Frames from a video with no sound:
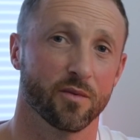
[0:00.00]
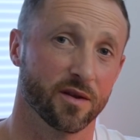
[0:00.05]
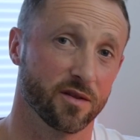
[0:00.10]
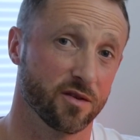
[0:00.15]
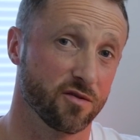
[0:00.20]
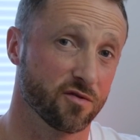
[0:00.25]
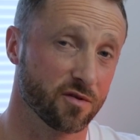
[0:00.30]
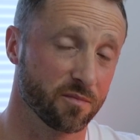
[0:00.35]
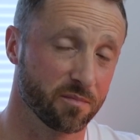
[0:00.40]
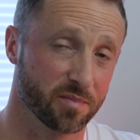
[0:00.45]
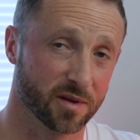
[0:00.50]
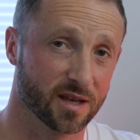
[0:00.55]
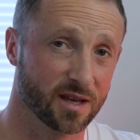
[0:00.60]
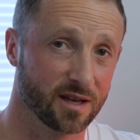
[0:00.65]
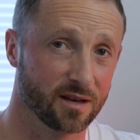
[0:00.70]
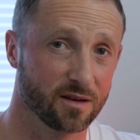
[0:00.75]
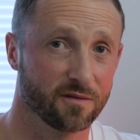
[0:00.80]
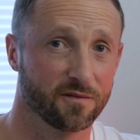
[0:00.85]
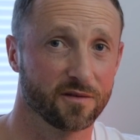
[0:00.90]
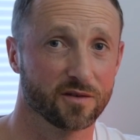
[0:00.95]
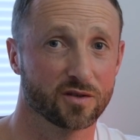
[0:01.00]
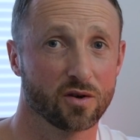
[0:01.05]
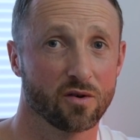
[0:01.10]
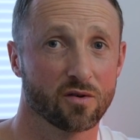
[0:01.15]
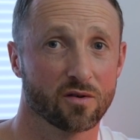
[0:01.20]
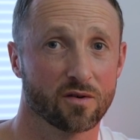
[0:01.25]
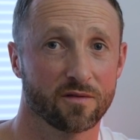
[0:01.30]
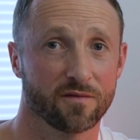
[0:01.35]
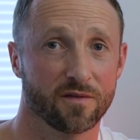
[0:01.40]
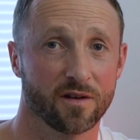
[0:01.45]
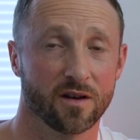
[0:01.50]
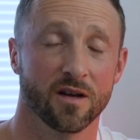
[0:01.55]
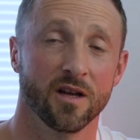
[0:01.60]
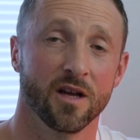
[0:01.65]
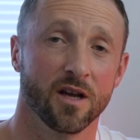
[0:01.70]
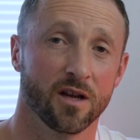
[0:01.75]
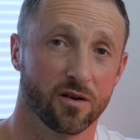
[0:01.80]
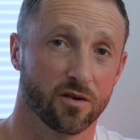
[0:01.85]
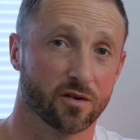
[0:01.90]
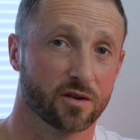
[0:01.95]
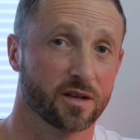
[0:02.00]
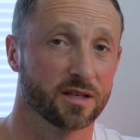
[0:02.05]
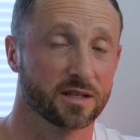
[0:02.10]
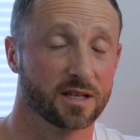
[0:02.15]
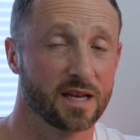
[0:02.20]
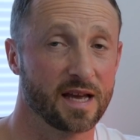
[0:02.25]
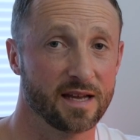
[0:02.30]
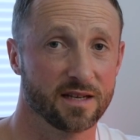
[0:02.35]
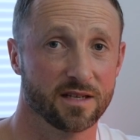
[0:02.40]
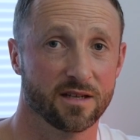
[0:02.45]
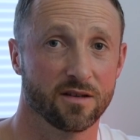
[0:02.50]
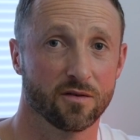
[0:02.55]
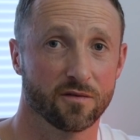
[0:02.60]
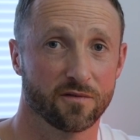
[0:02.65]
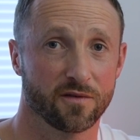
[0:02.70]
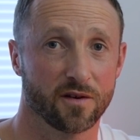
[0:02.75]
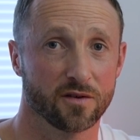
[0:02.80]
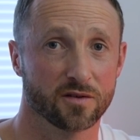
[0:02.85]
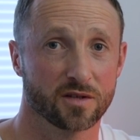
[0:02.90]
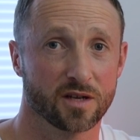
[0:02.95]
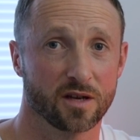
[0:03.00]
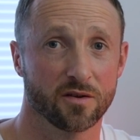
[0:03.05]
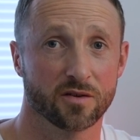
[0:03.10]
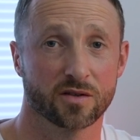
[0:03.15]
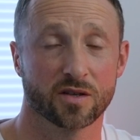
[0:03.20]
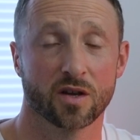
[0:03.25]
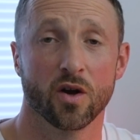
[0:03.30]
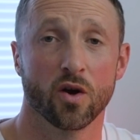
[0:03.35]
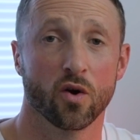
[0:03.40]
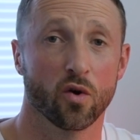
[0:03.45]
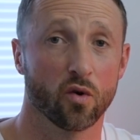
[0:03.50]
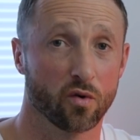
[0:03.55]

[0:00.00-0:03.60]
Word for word: whether you're a beginner photographer looking to edit your photos